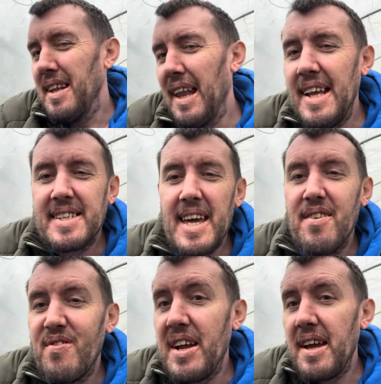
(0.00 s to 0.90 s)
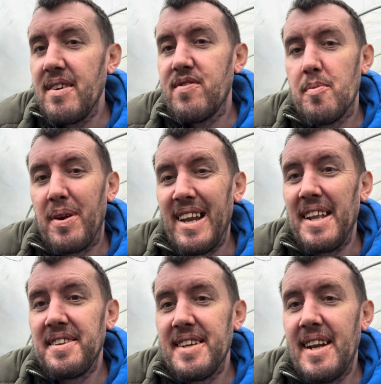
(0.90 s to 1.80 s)
Let's get ready for
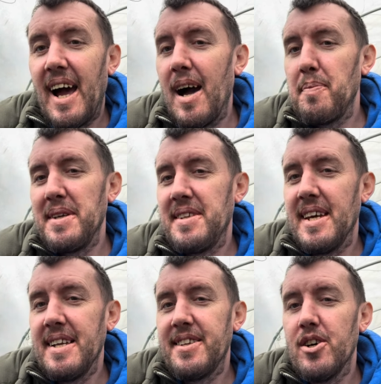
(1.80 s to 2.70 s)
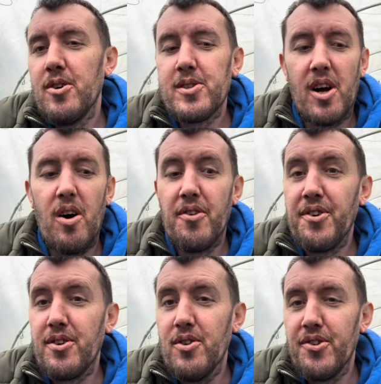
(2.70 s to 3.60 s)
planting our potatoes on
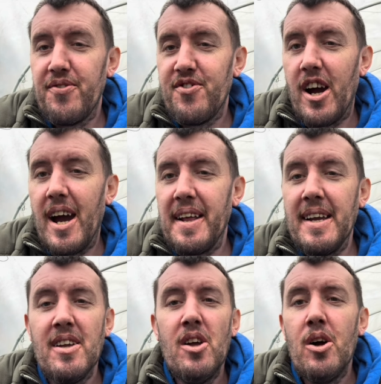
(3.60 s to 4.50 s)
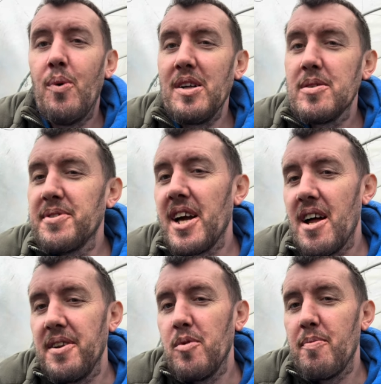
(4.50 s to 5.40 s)
Good Friday. Welcome to
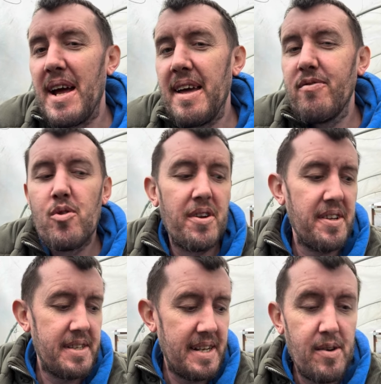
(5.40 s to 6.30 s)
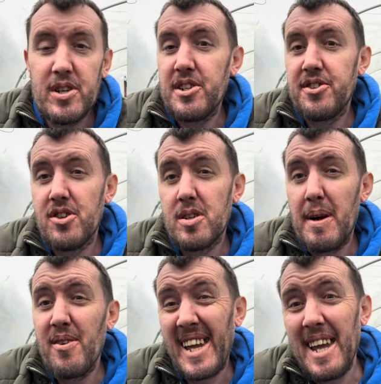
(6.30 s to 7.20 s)
Gardening with Ben, everyone, and today we're going to talk
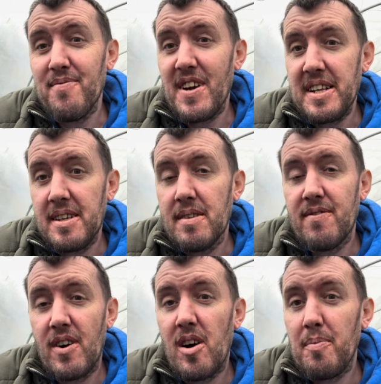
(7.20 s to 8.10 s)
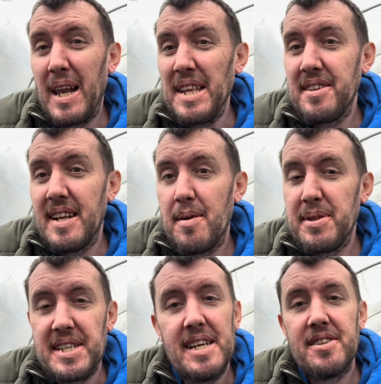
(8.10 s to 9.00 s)
about getting ready for planting our
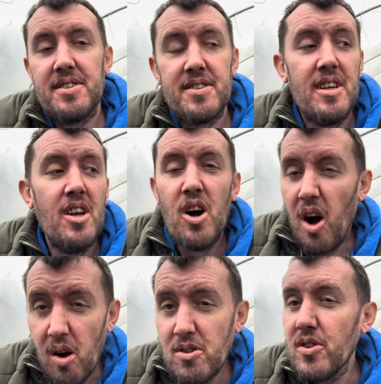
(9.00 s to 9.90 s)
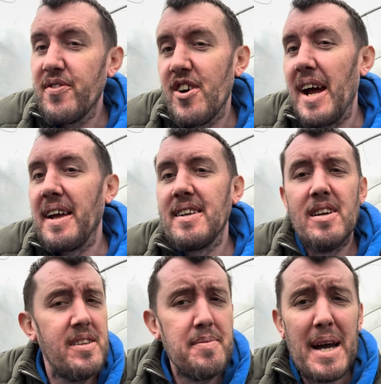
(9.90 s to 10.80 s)
potatoes on Good Friday.
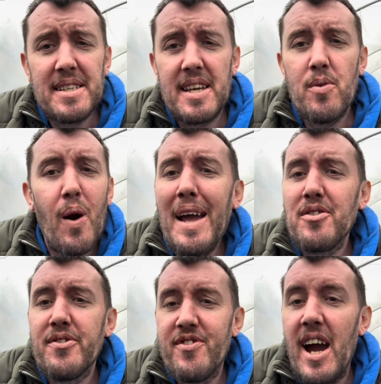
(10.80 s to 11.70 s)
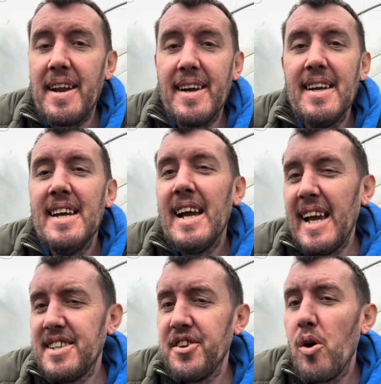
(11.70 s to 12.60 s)
And you might say, why Good Friday?
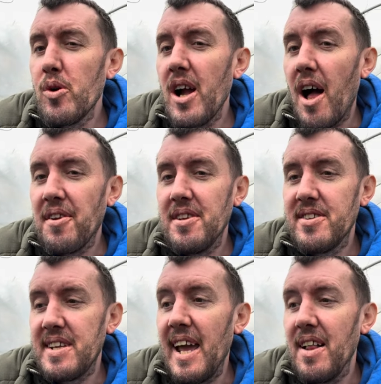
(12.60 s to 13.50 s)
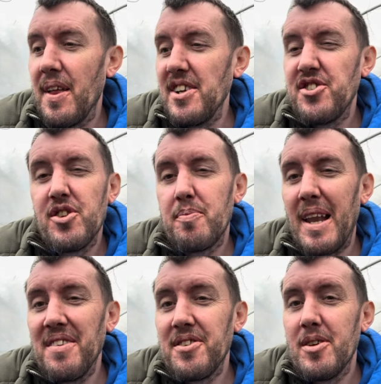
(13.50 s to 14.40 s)
It's an old gardener's tale that you should
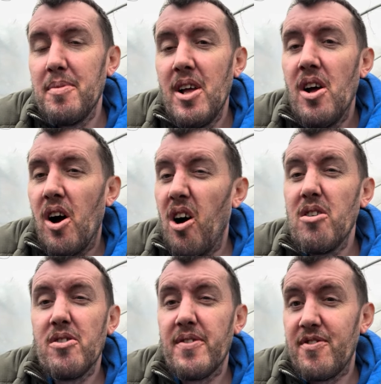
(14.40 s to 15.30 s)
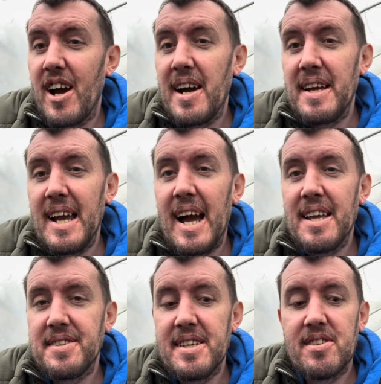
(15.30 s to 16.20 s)
plant them on Good Friday
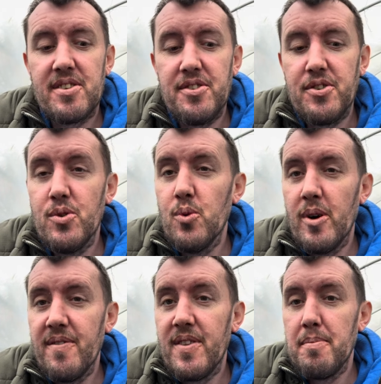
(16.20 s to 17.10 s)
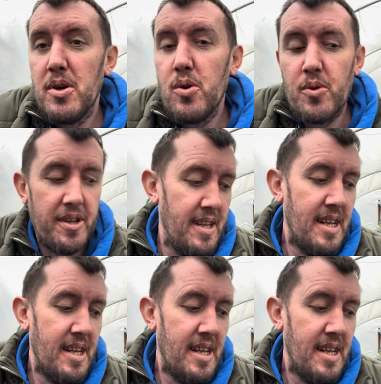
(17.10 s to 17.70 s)
as it's to do with the moon.